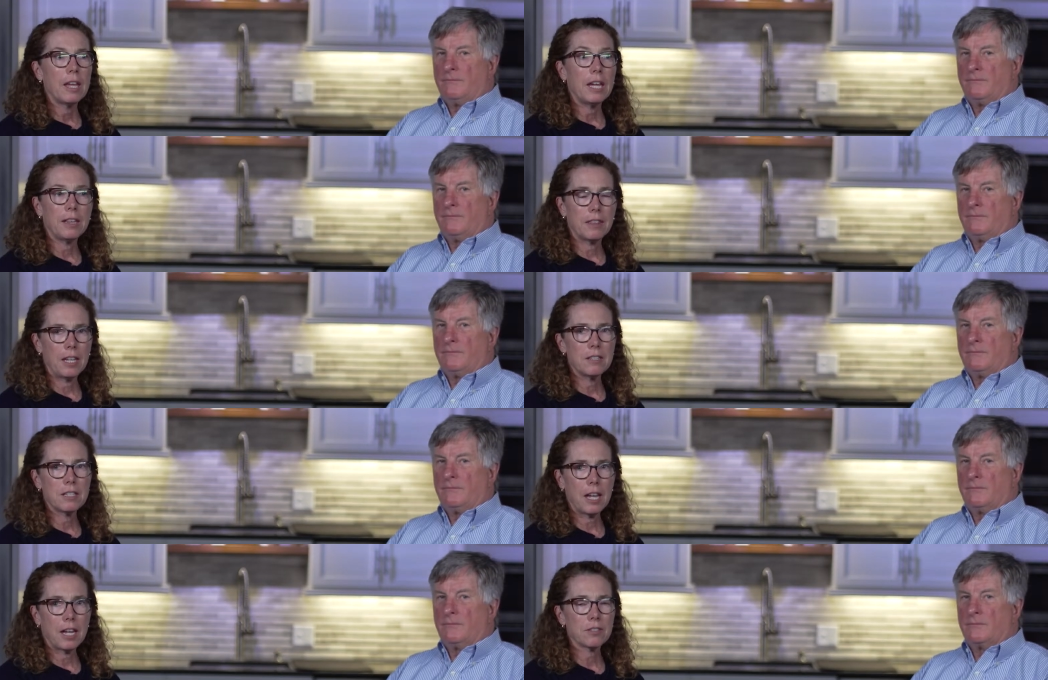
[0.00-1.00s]
Speaker 1: It then
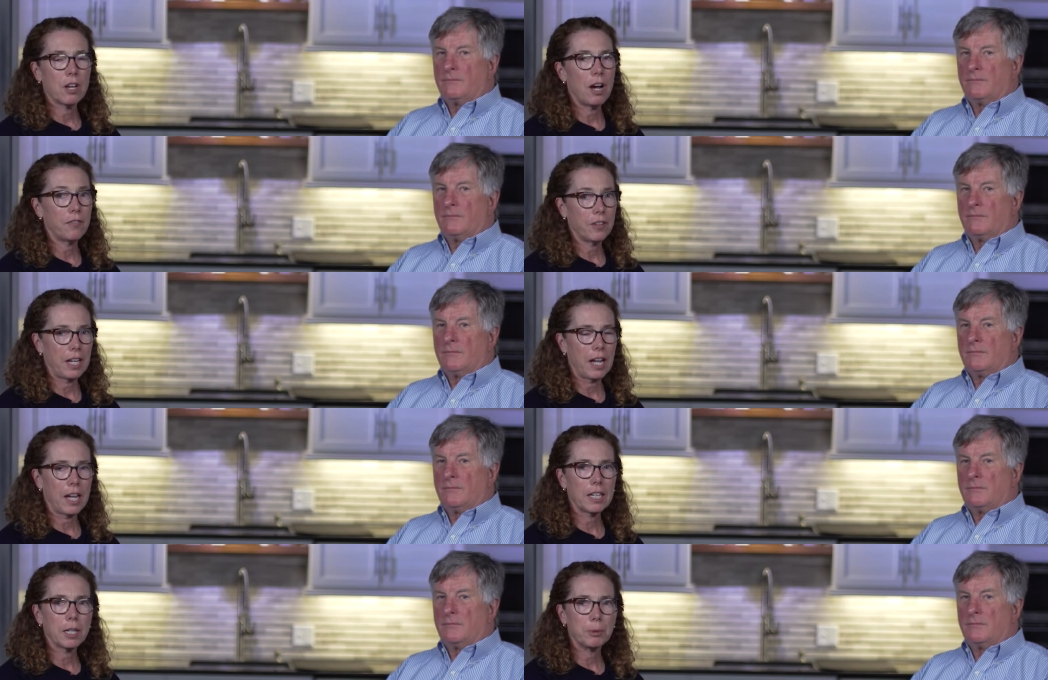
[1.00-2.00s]
takes Hoffy and
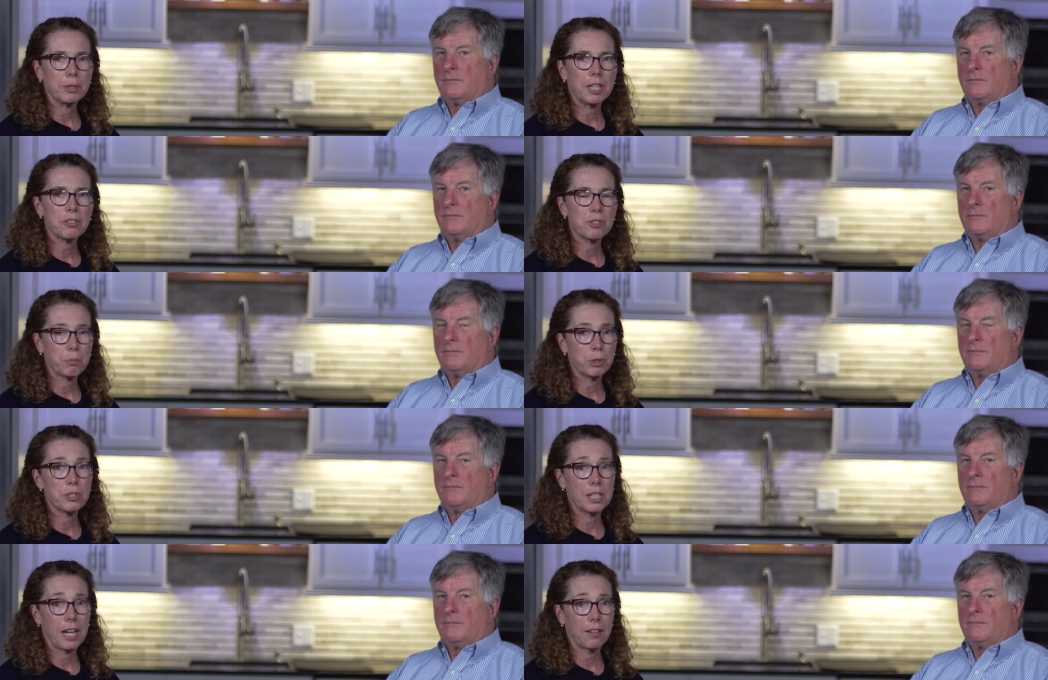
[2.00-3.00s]
I a couple days to put
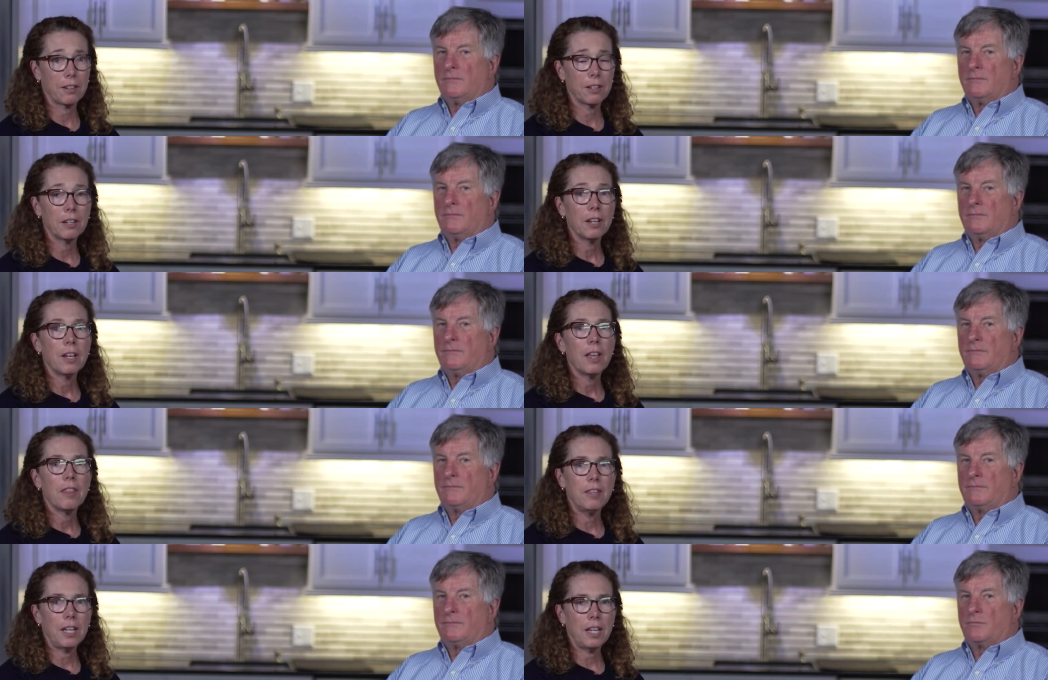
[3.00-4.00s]
together
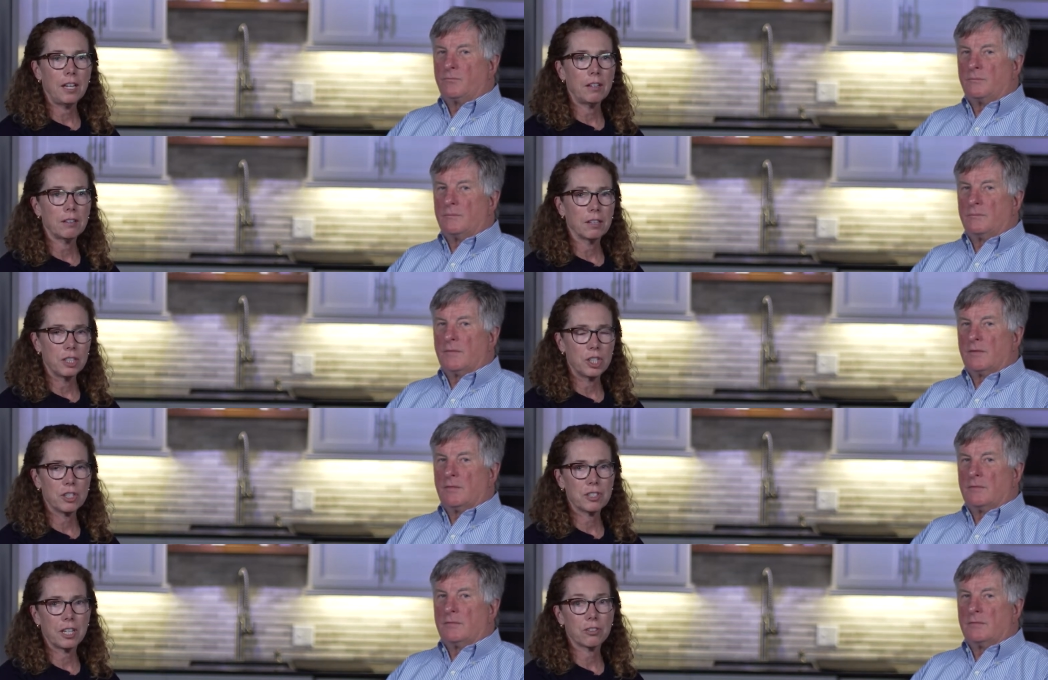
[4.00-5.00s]
the
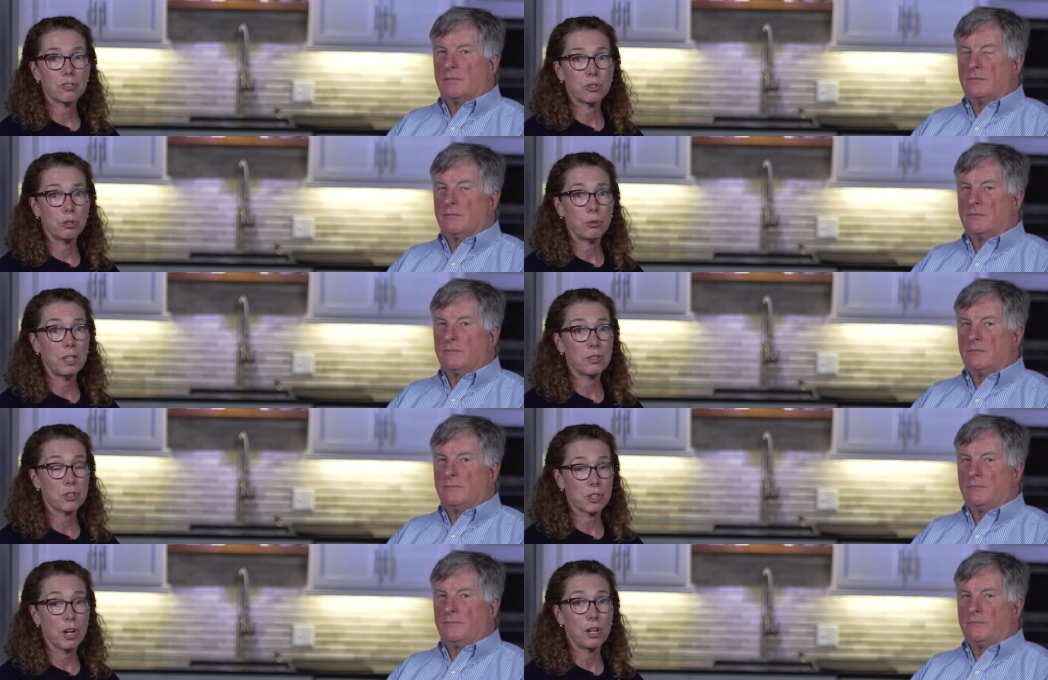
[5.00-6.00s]
logistics to
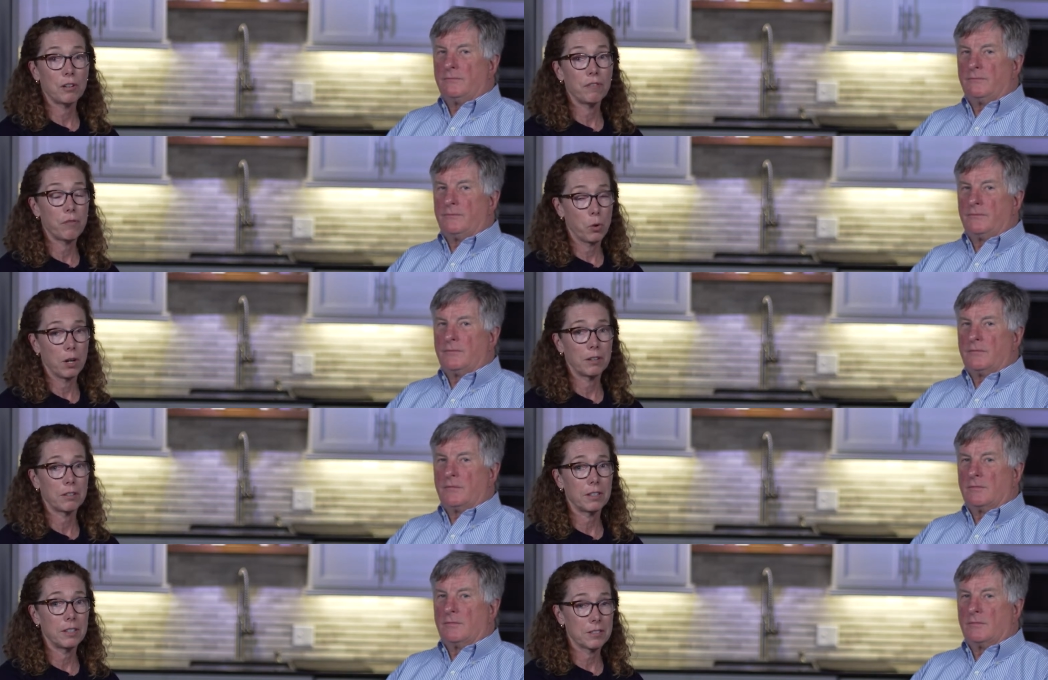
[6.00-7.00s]
install
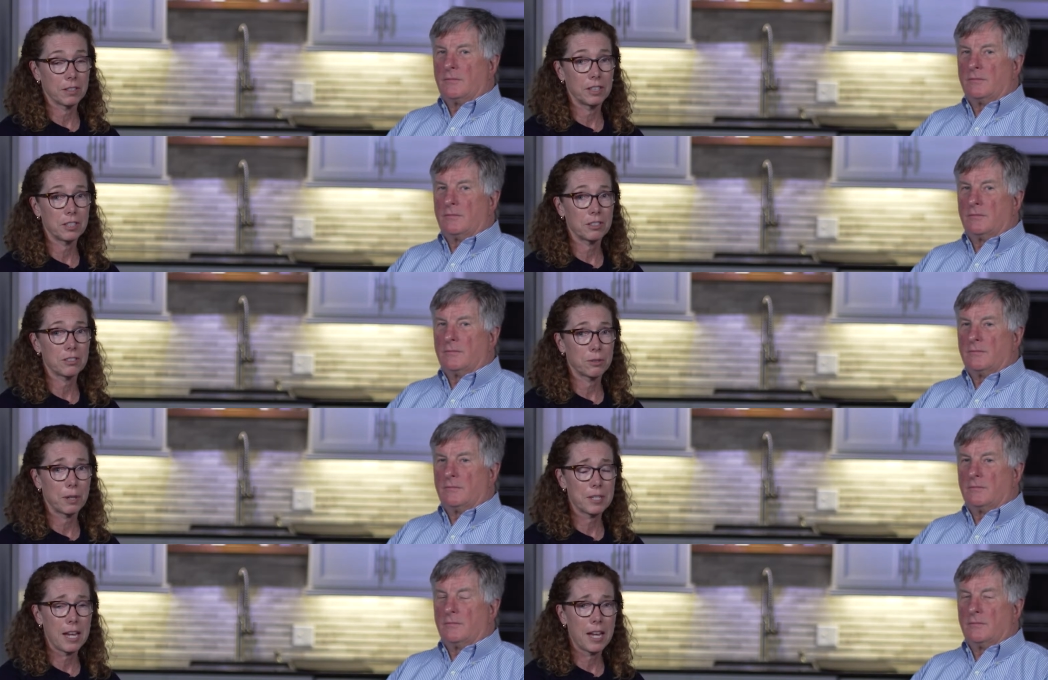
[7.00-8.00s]
400 installations
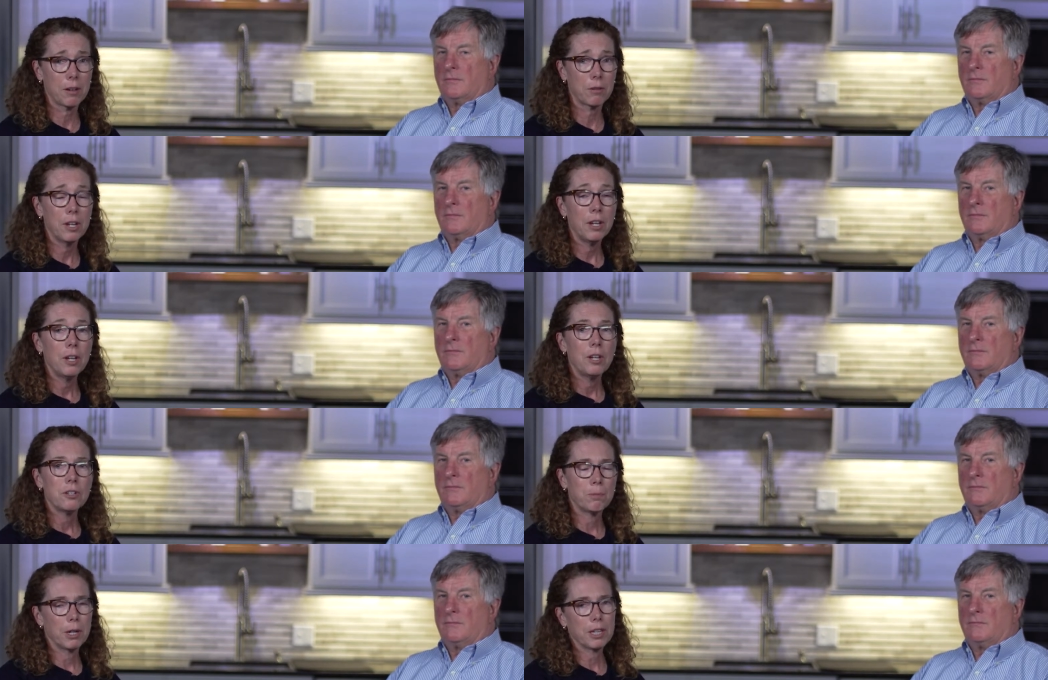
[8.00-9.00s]
throughout town
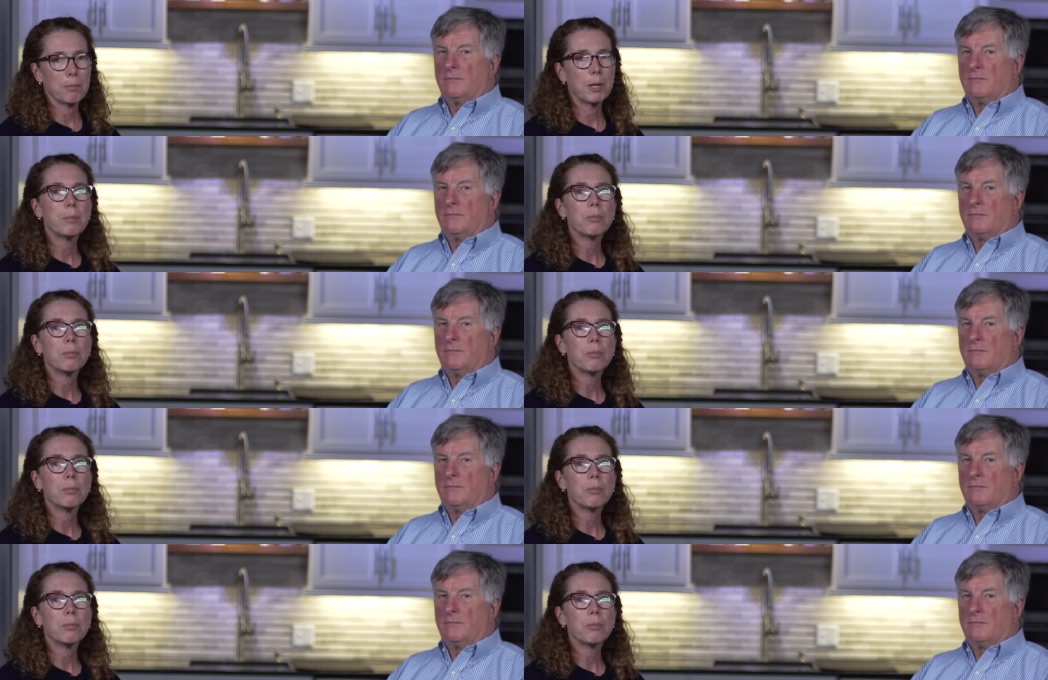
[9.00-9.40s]
to break them up